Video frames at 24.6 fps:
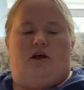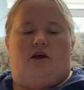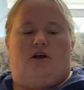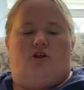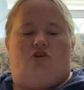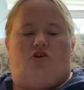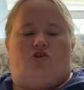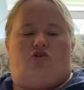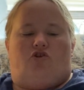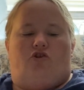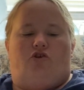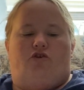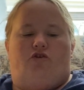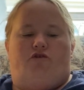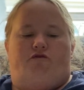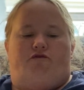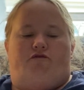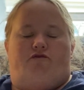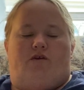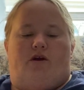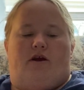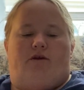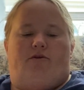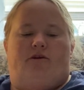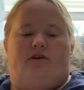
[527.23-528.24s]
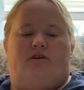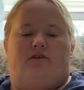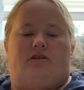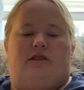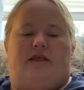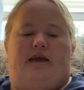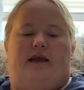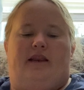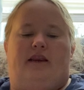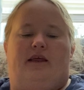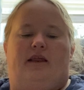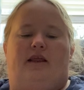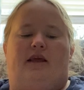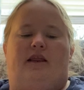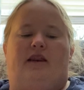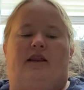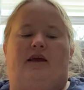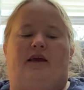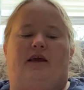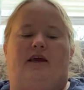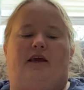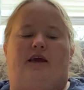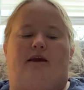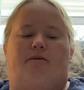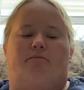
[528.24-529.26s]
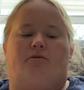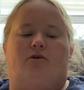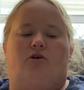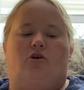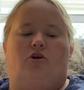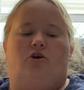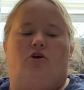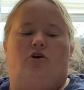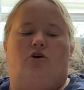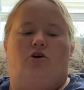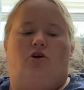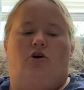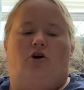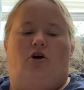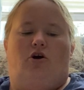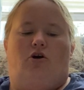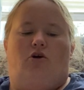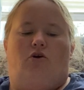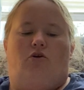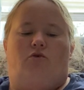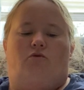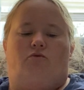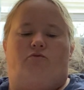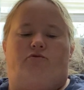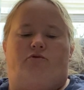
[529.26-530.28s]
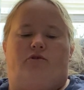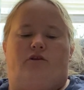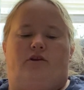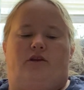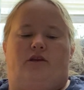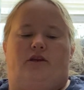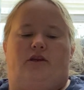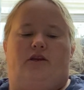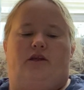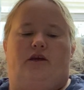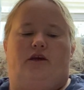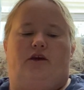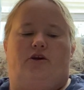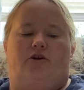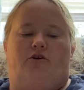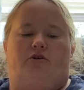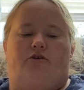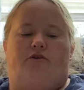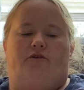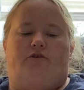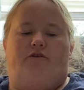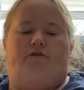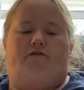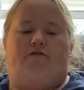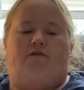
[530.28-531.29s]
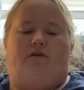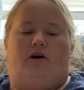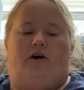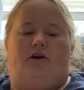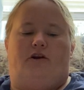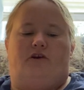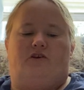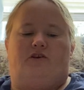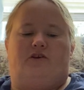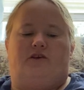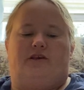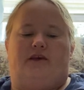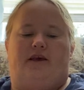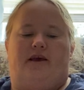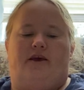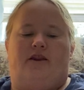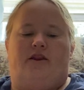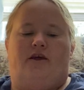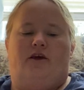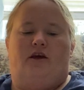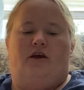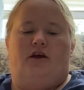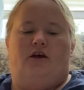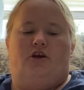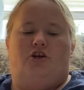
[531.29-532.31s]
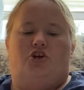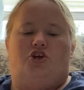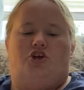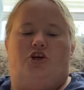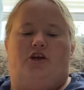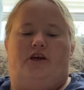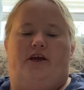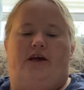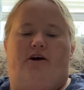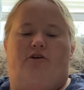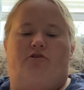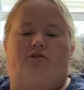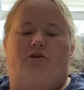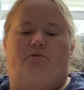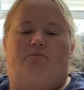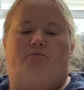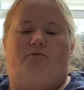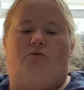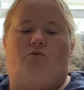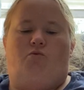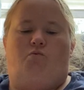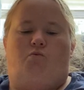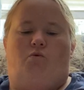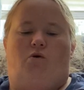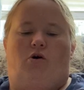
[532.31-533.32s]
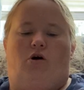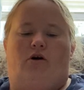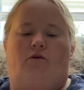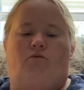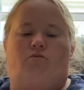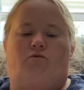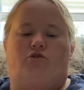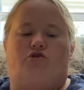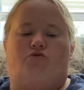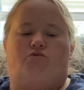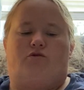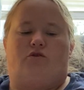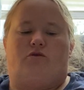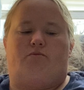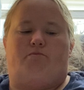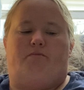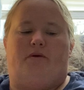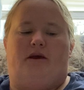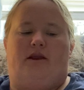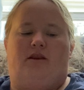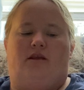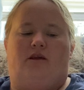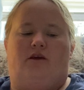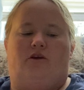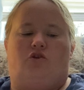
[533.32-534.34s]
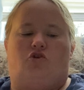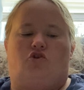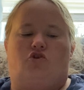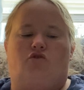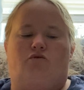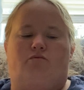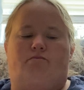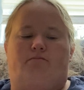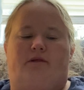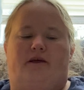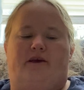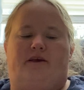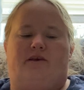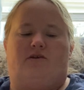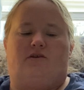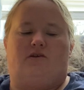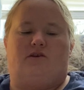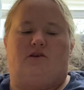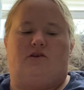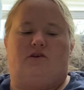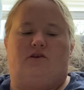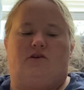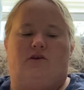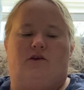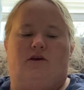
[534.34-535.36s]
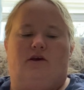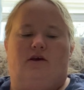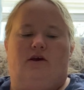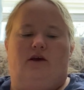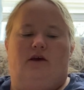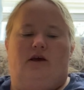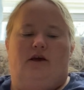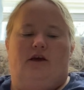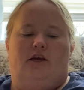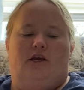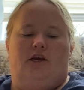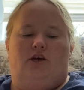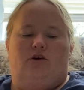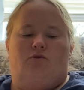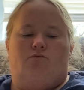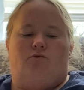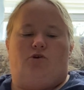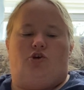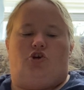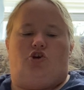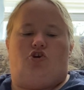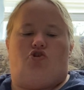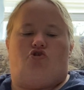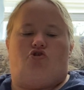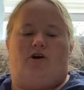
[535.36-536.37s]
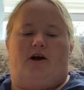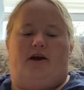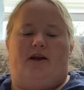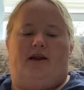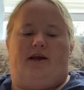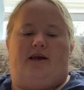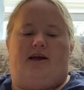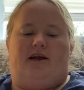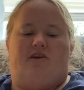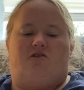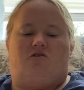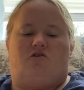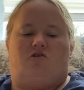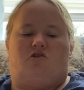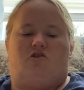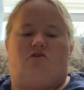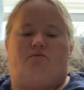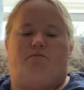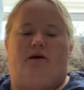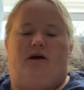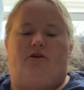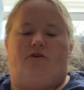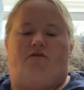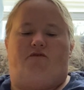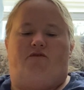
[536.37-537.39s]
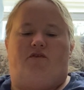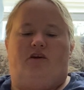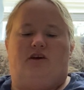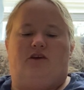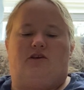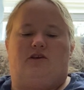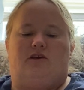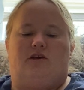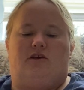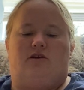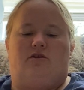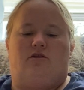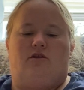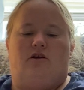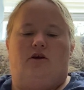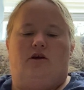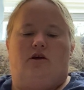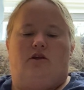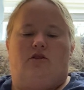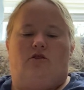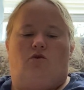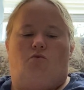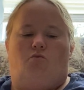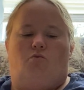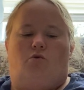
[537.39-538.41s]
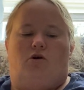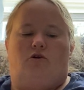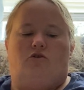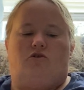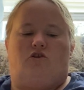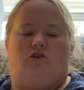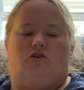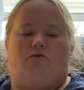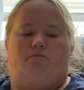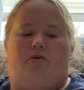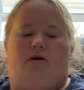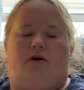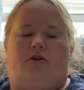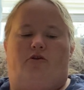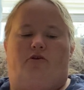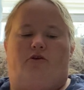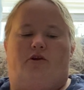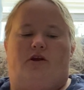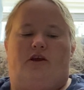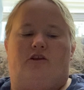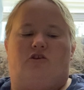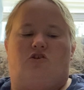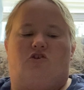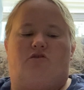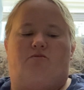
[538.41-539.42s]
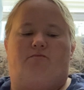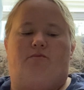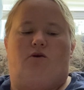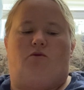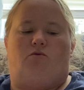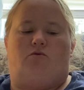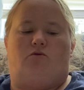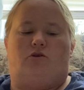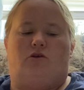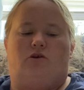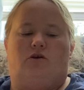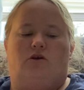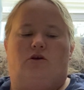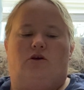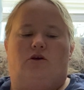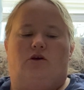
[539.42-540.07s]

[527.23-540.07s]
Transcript: The two fairies landed in a heap. Oh dear, Fauna said. She held up her wand, which was bent in two places. When she tried to cast a spell to fix it, the wand sputtered and smoked.